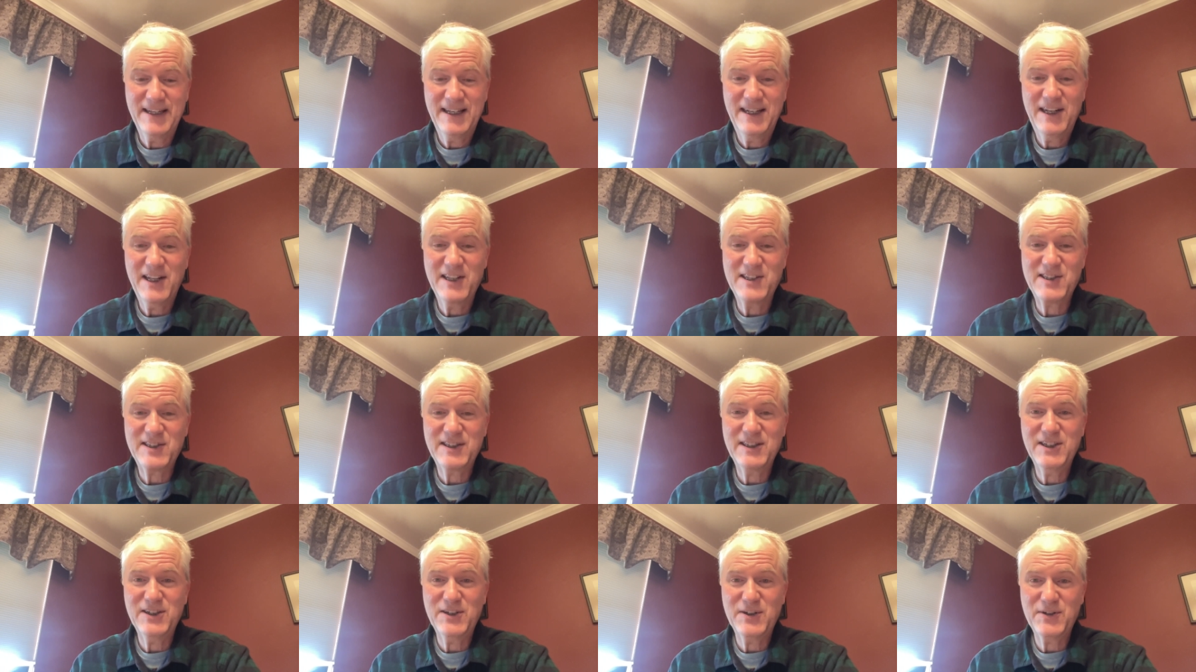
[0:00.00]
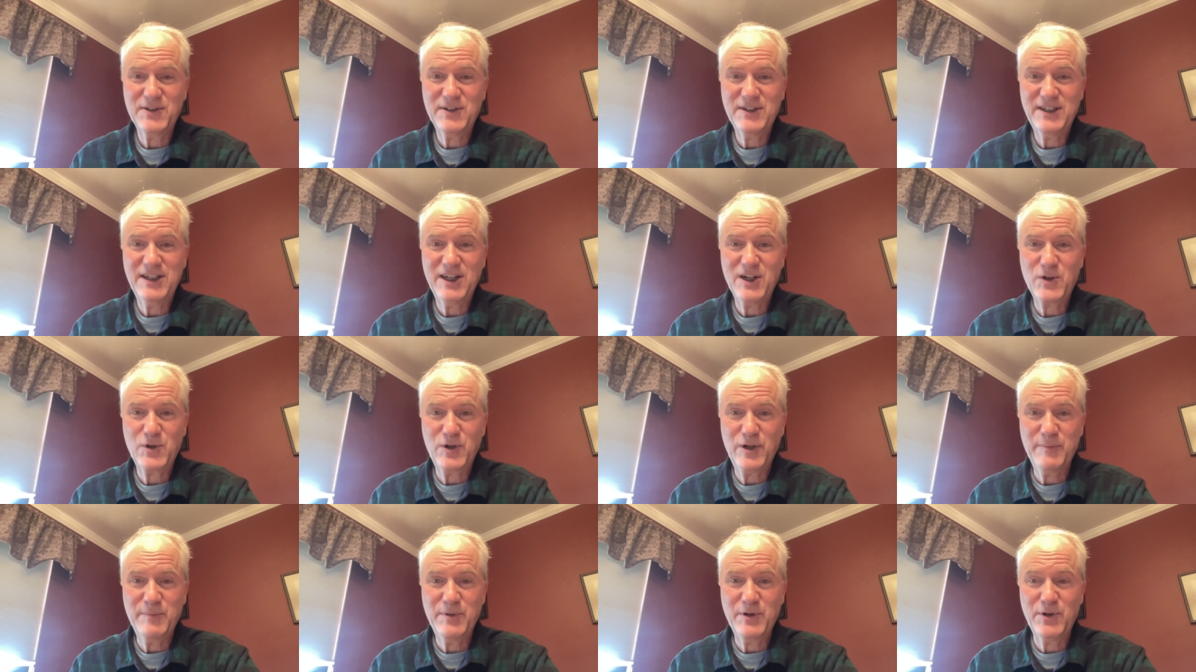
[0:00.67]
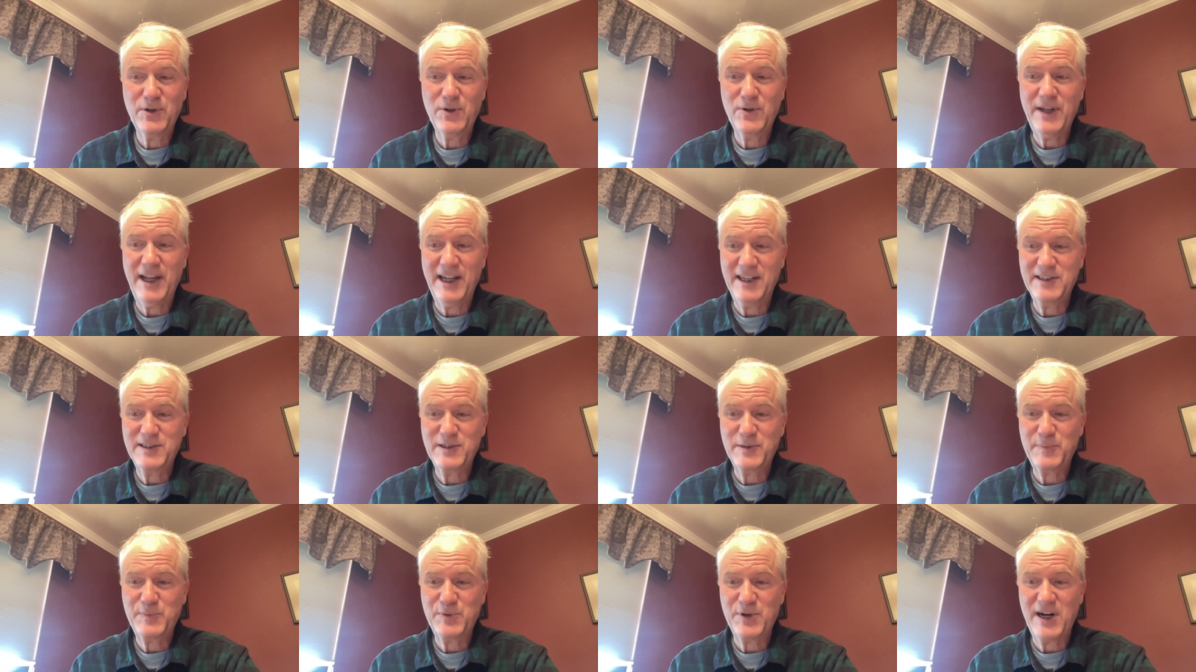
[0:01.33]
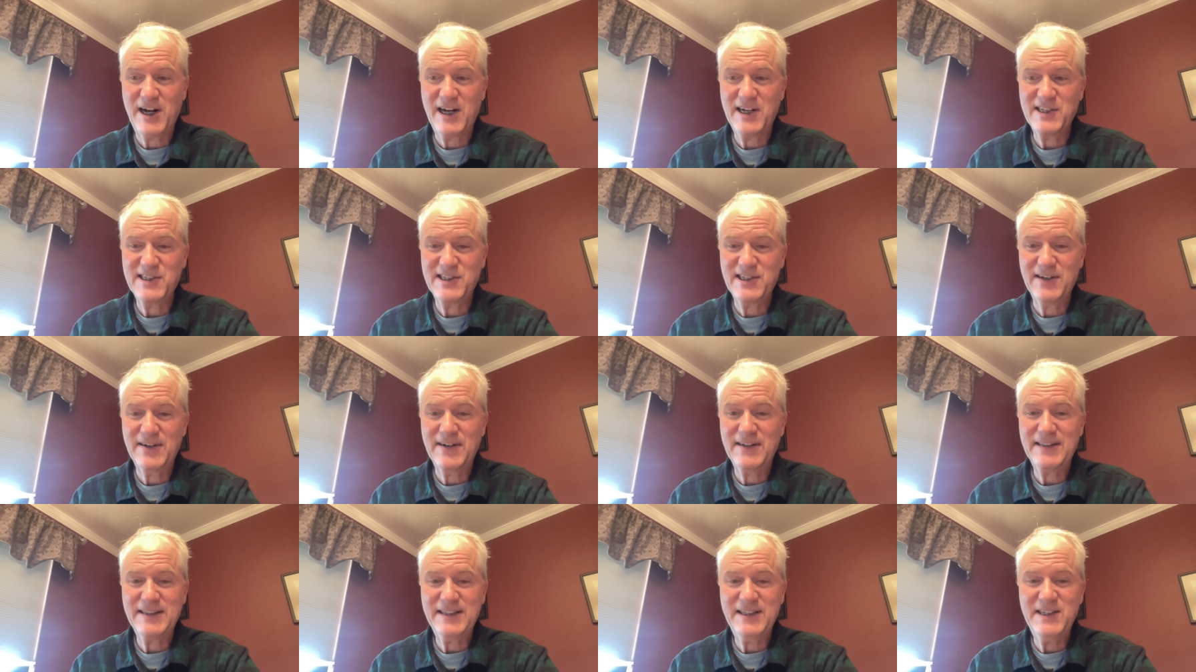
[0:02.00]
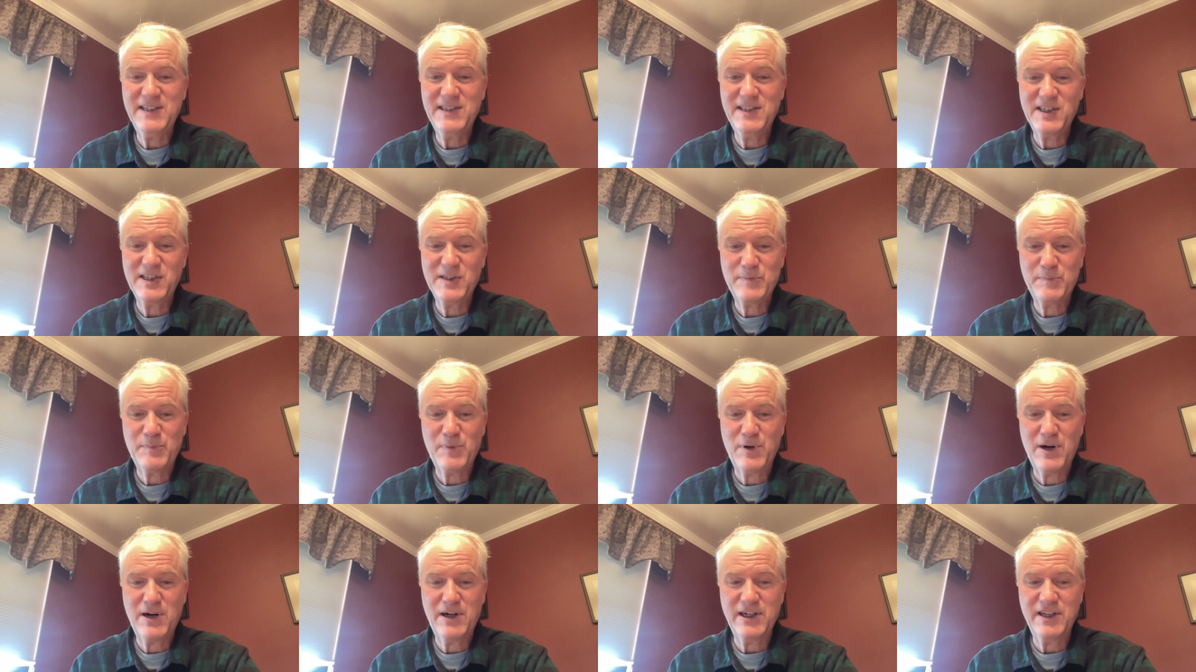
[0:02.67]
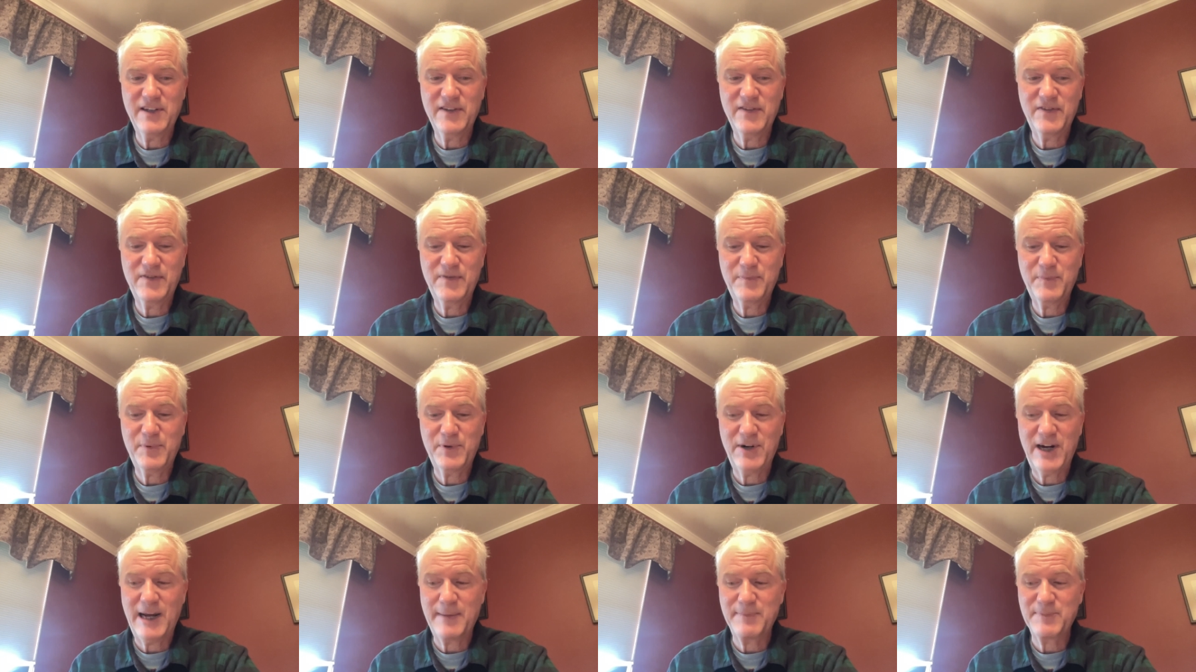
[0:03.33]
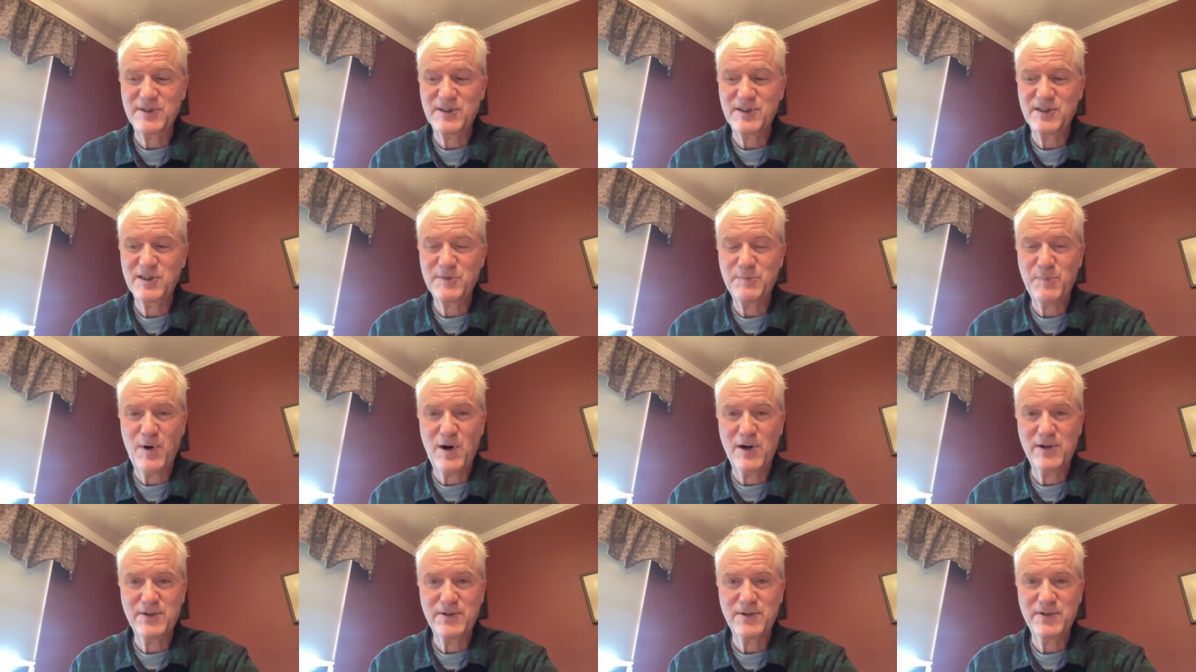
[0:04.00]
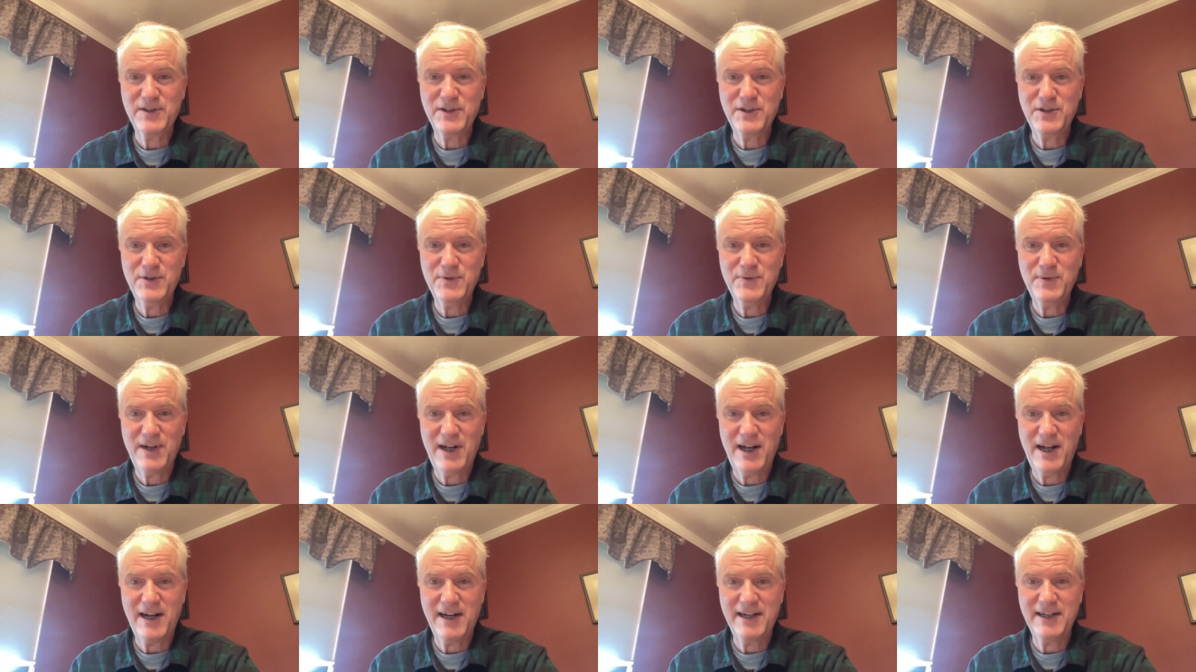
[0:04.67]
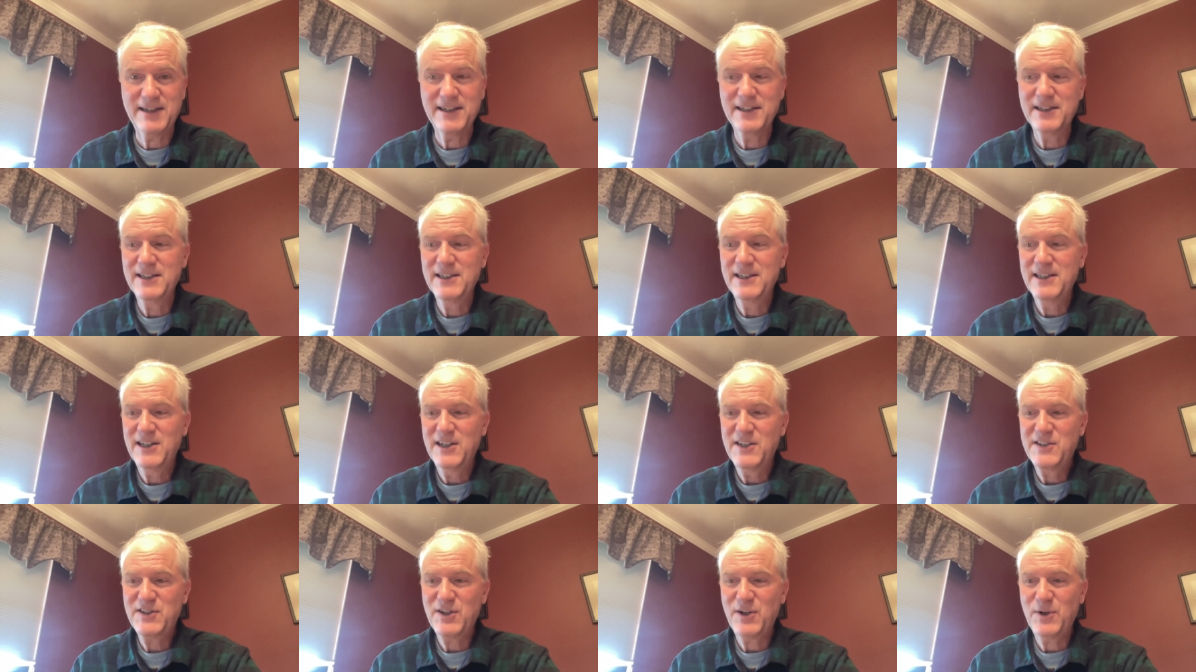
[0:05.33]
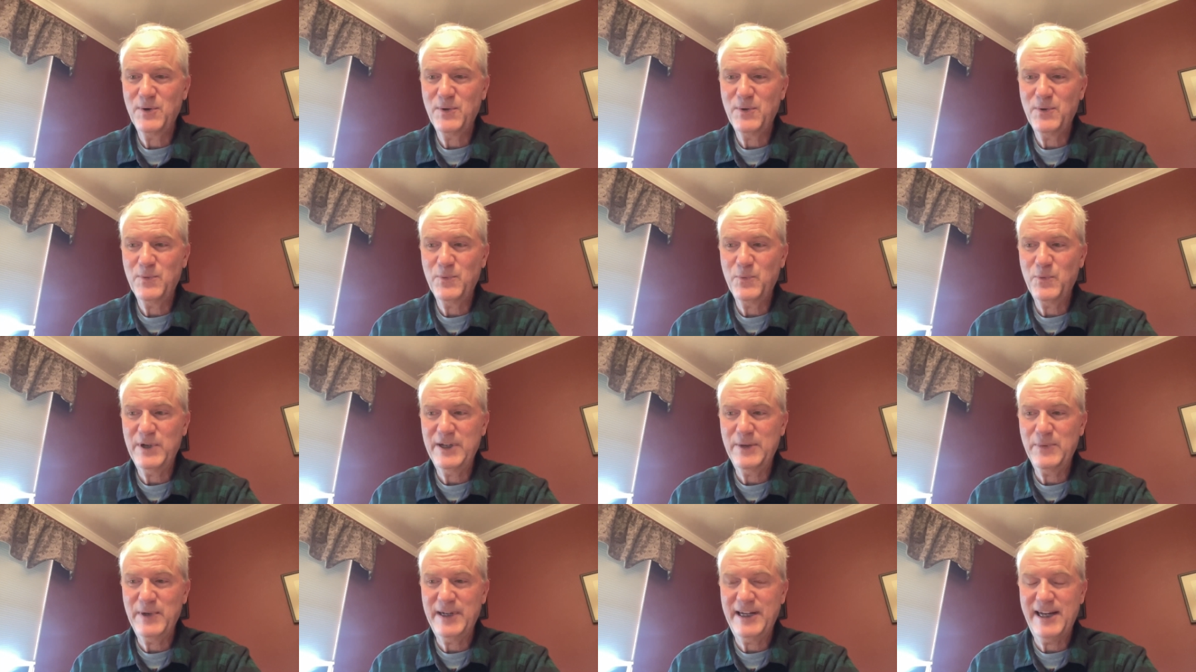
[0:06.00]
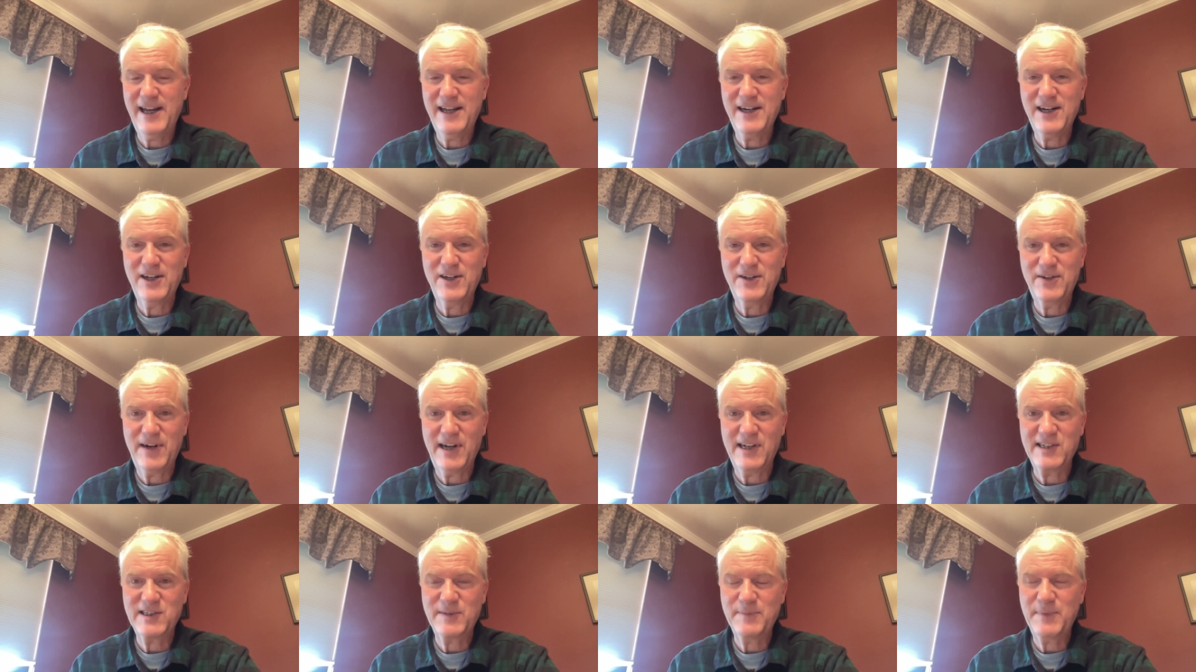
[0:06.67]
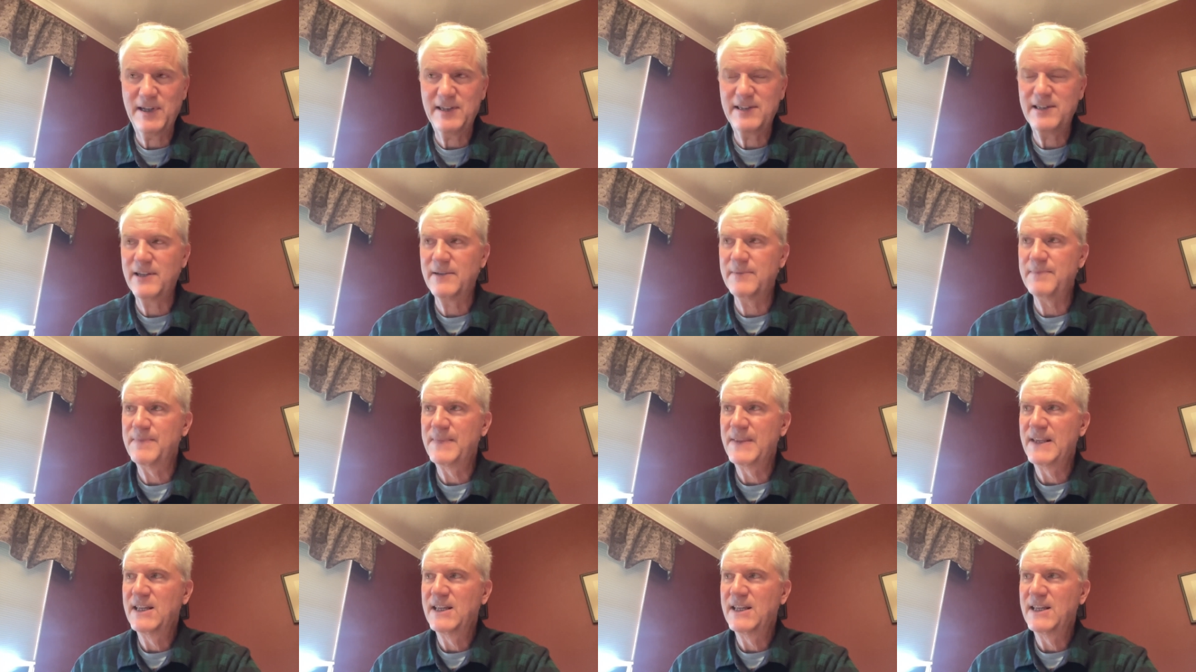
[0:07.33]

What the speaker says: It's literally a criminal enterprise. They're at least as smart, if perhaps smarter than you and I. So we can't underestimate them.